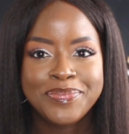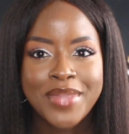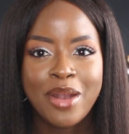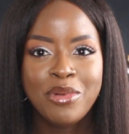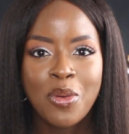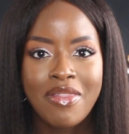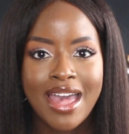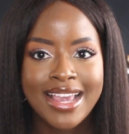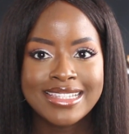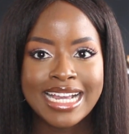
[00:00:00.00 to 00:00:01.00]
I don't know what
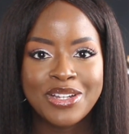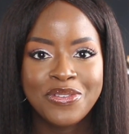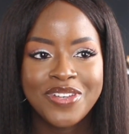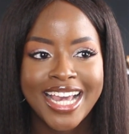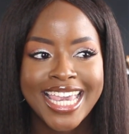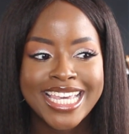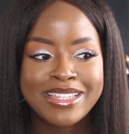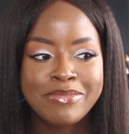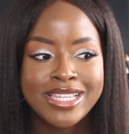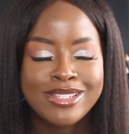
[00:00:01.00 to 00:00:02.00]
that is. I don't feel like it
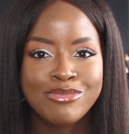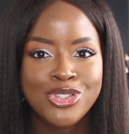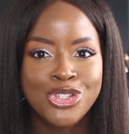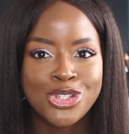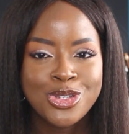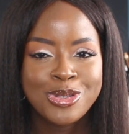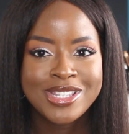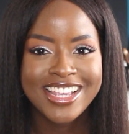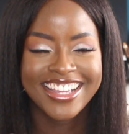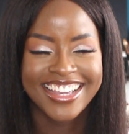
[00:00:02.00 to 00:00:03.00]
gives me some
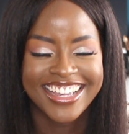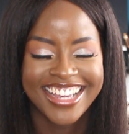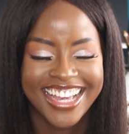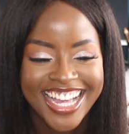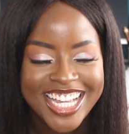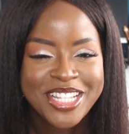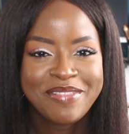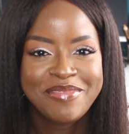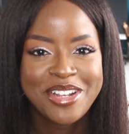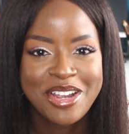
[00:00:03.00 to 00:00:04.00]
juice,
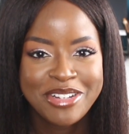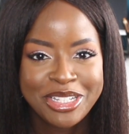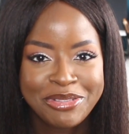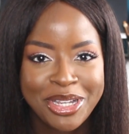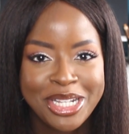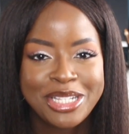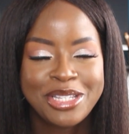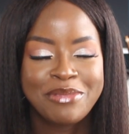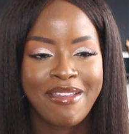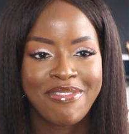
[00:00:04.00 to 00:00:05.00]
some nourishment
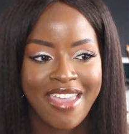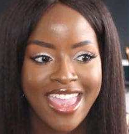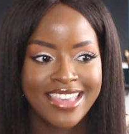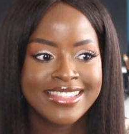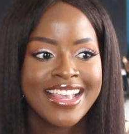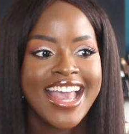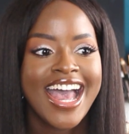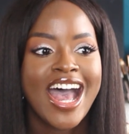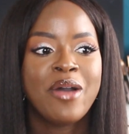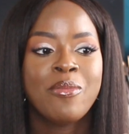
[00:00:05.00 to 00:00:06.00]
to my face,
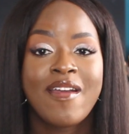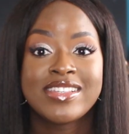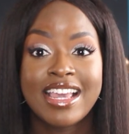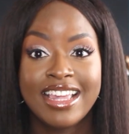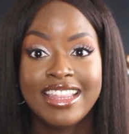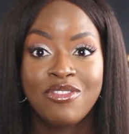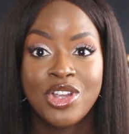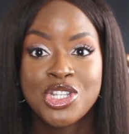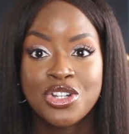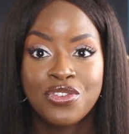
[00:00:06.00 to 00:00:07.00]
whereas I think the
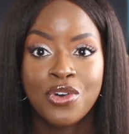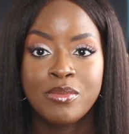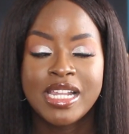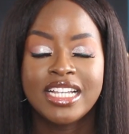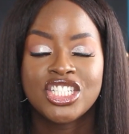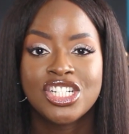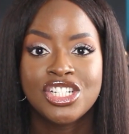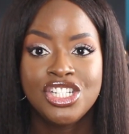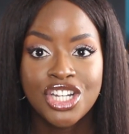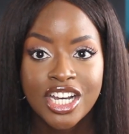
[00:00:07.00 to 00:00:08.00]
original
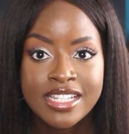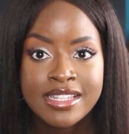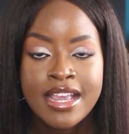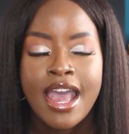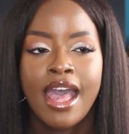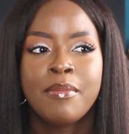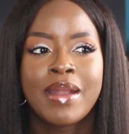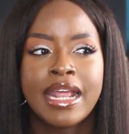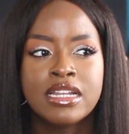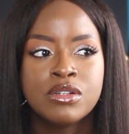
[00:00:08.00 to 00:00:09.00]
formulation does.
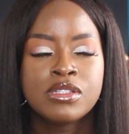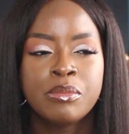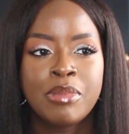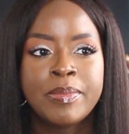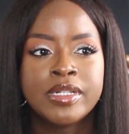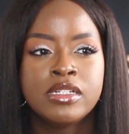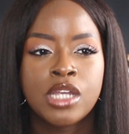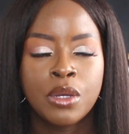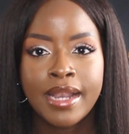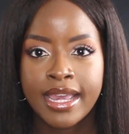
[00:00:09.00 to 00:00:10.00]
But I know some people
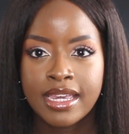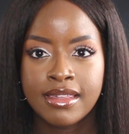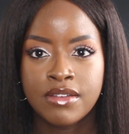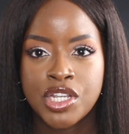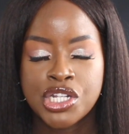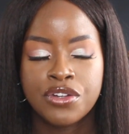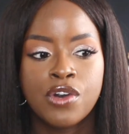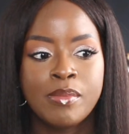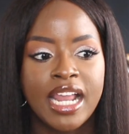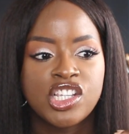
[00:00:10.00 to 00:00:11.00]
don't like the original
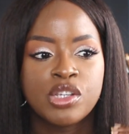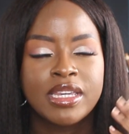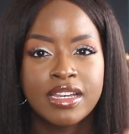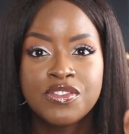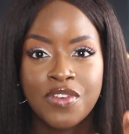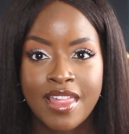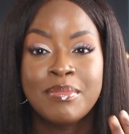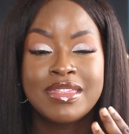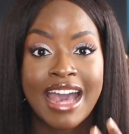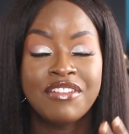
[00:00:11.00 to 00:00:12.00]
formulation because for
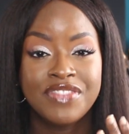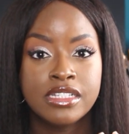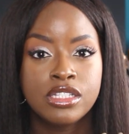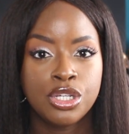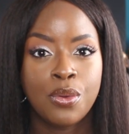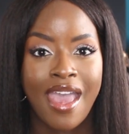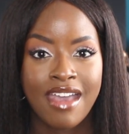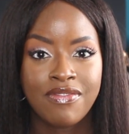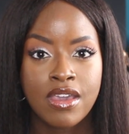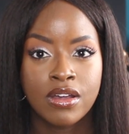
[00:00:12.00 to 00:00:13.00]
them that feels too
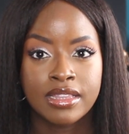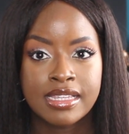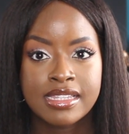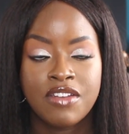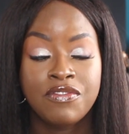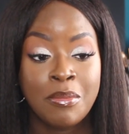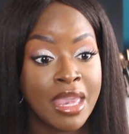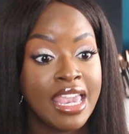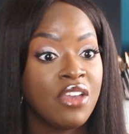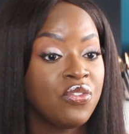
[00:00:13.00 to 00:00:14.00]
heavy on their skin. For
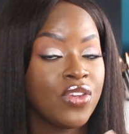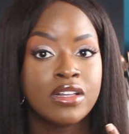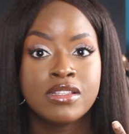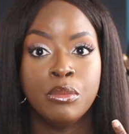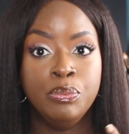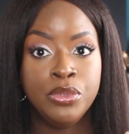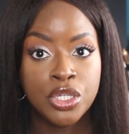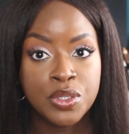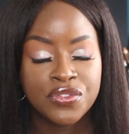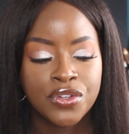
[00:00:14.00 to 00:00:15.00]
me, it feels
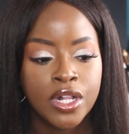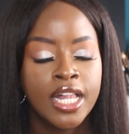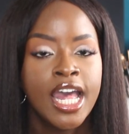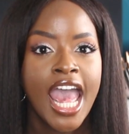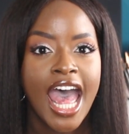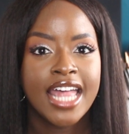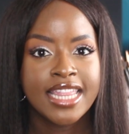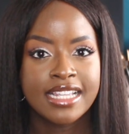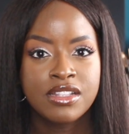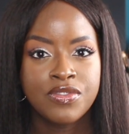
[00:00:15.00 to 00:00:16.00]
beautiful, and
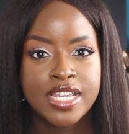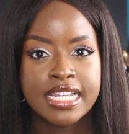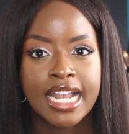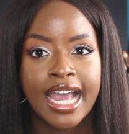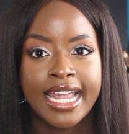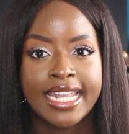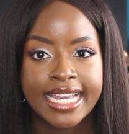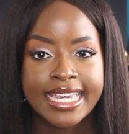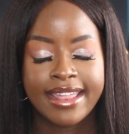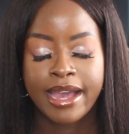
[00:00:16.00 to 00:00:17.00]
that's the reason I
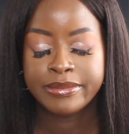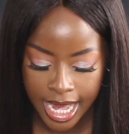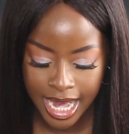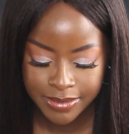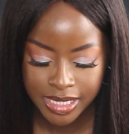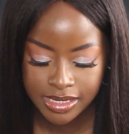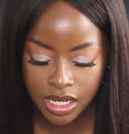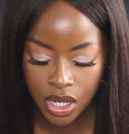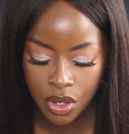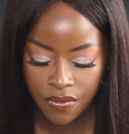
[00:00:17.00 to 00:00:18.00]
like that.
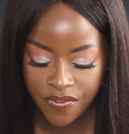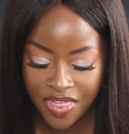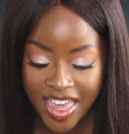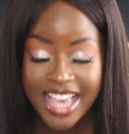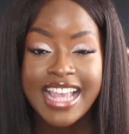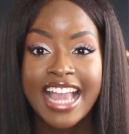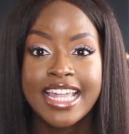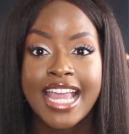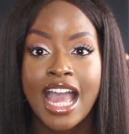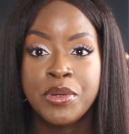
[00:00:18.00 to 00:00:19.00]
So for this, I
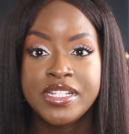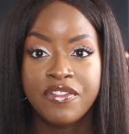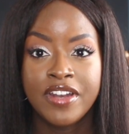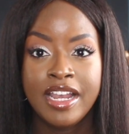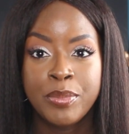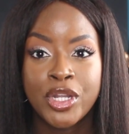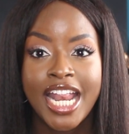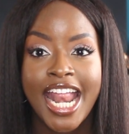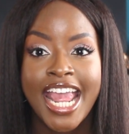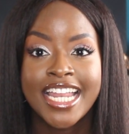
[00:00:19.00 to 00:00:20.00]
think I would definitely put
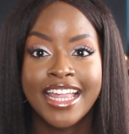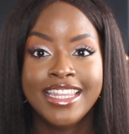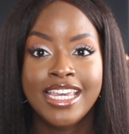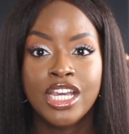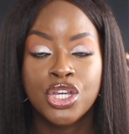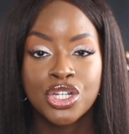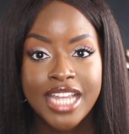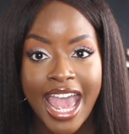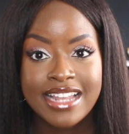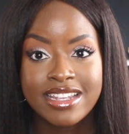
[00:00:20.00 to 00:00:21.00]
it in the
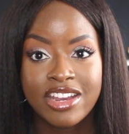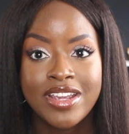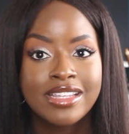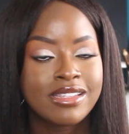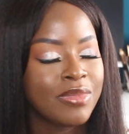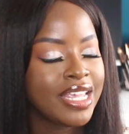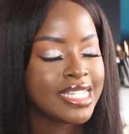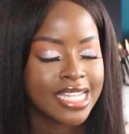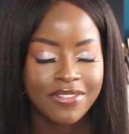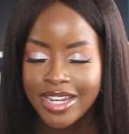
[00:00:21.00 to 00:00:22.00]
good category,
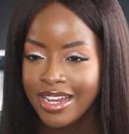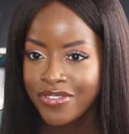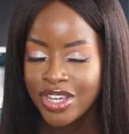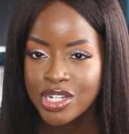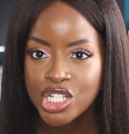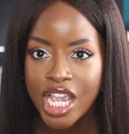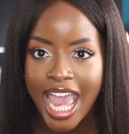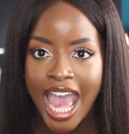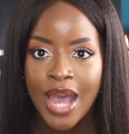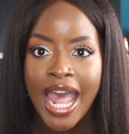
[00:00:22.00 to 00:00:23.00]
something definitely for you to check
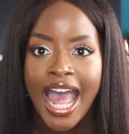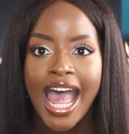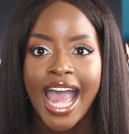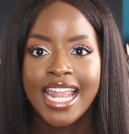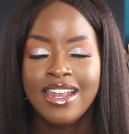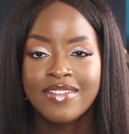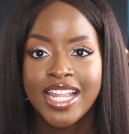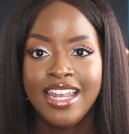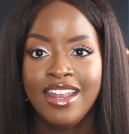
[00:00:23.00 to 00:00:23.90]
out. I love it.